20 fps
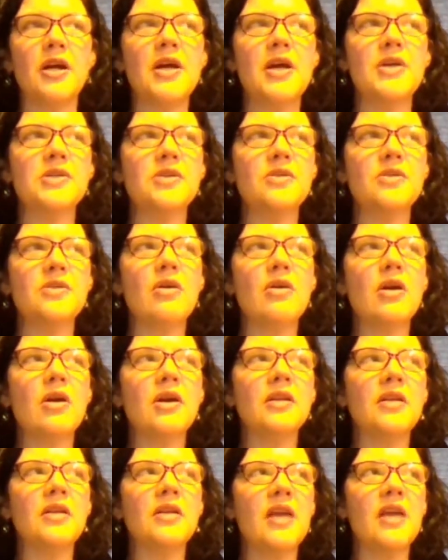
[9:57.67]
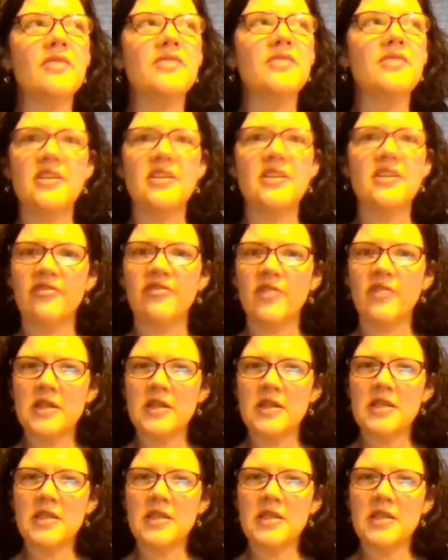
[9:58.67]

So there are a lot of different